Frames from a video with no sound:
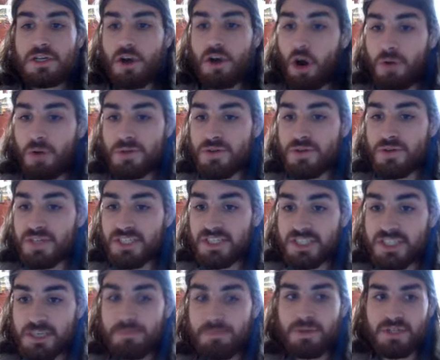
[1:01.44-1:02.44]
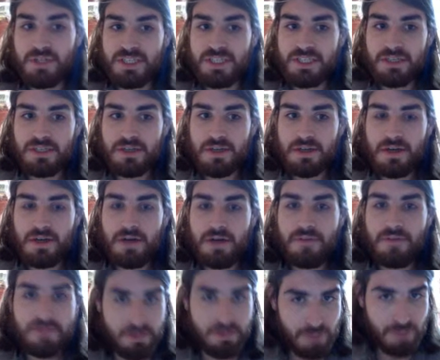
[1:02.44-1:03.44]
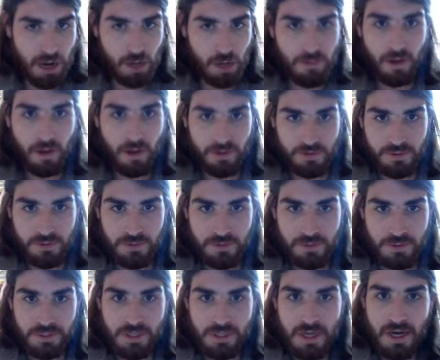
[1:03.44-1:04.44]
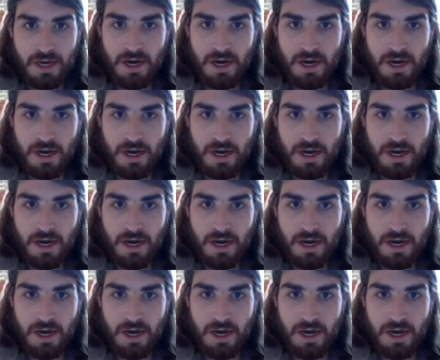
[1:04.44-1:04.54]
Carbs are the simplest of the biomolecules,